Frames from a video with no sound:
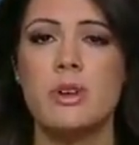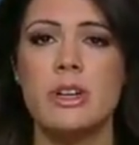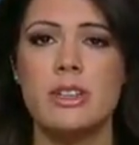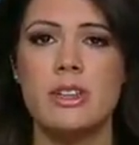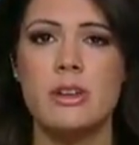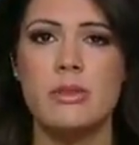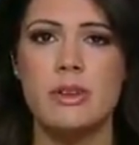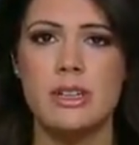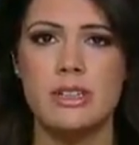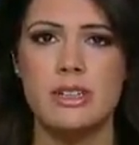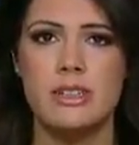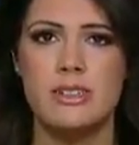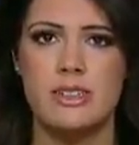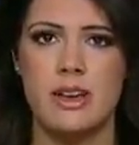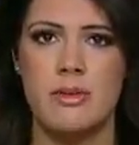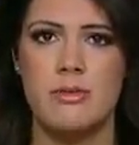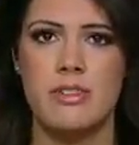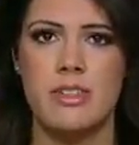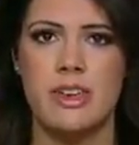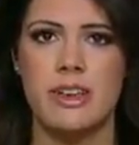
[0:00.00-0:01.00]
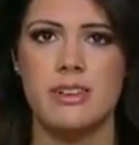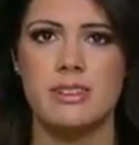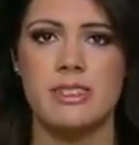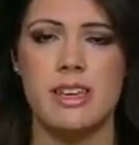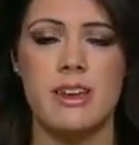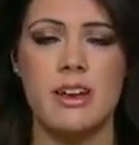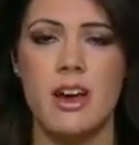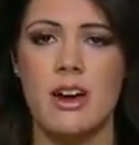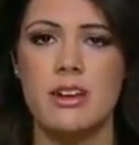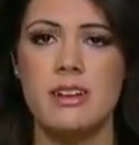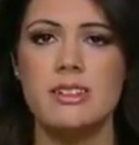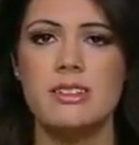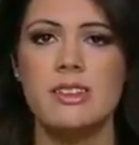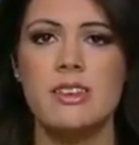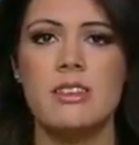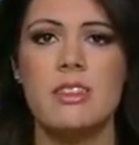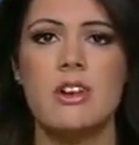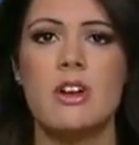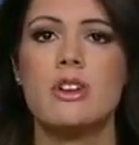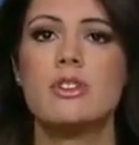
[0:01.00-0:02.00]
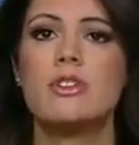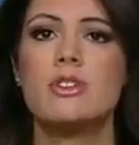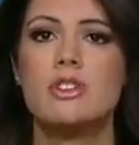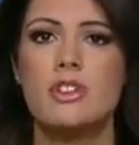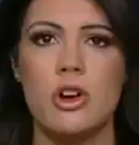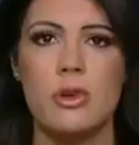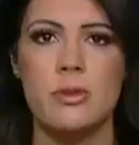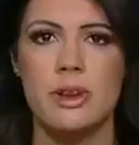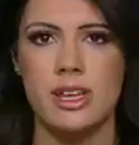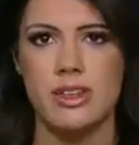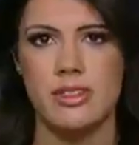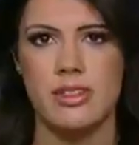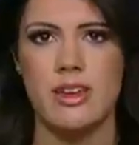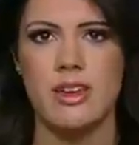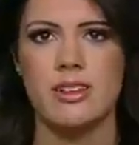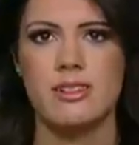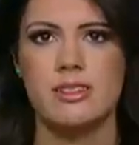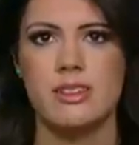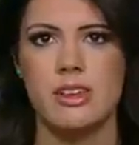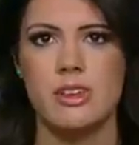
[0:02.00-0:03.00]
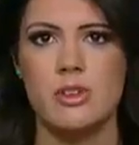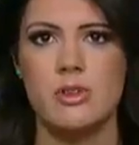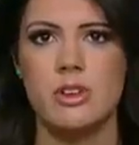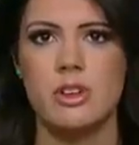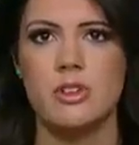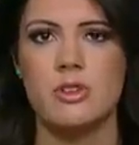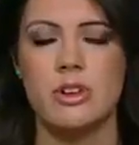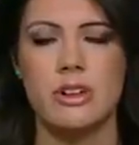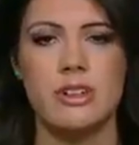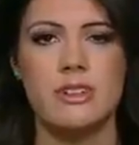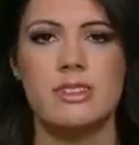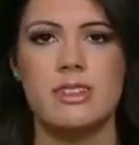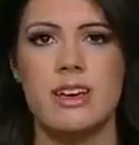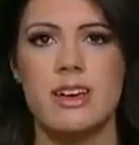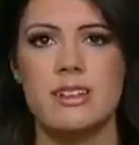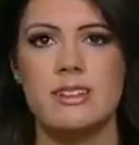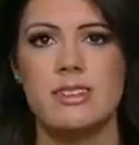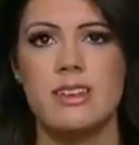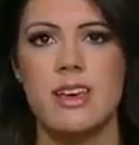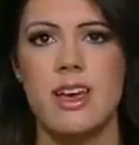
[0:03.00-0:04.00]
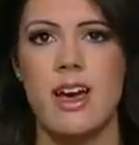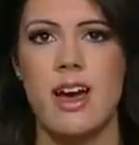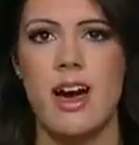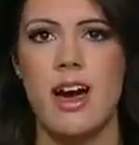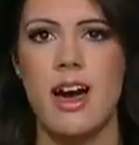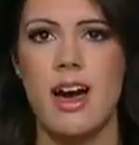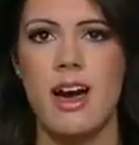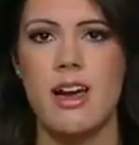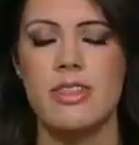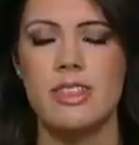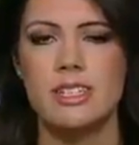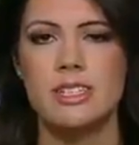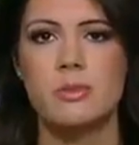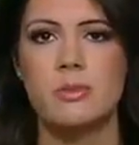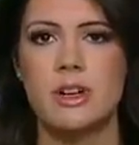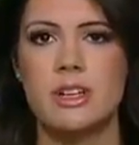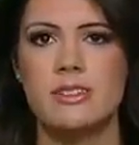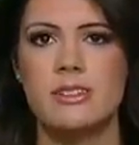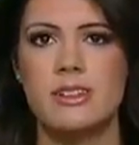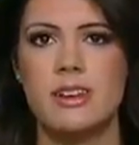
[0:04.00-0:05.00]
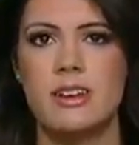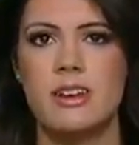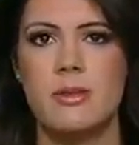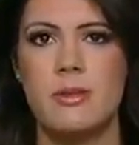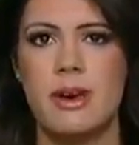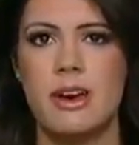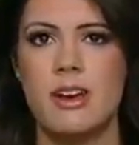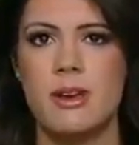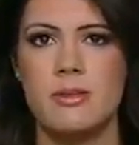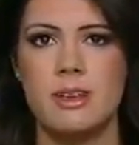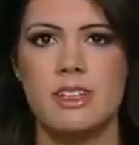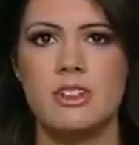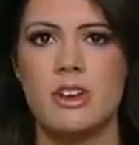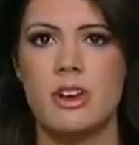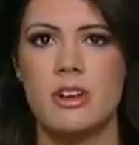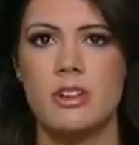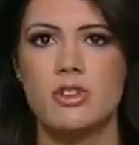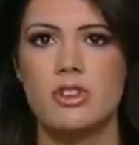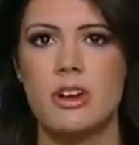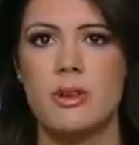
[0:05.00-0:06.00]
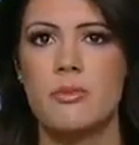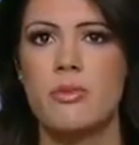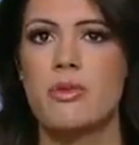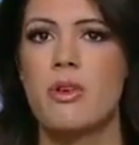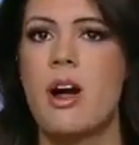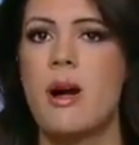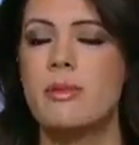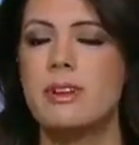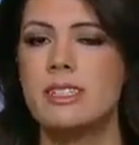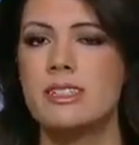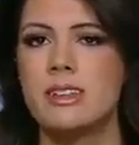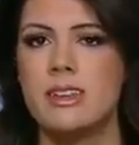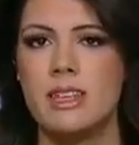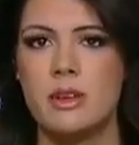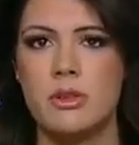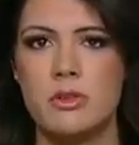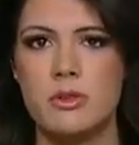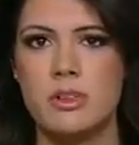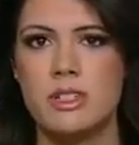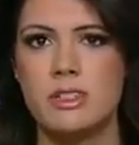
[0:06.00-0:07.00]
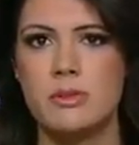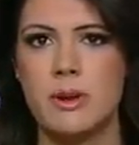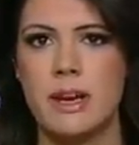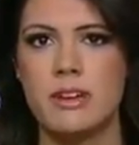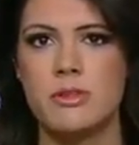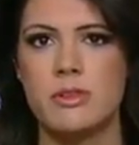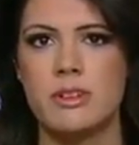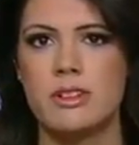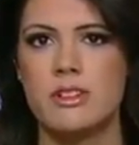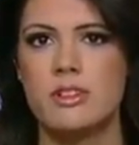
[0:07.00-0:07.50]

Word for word: really, really dumb things. And honestly, there are so many things that you could criticize uh, this president about. I mean, Donald Trump promised that he would respect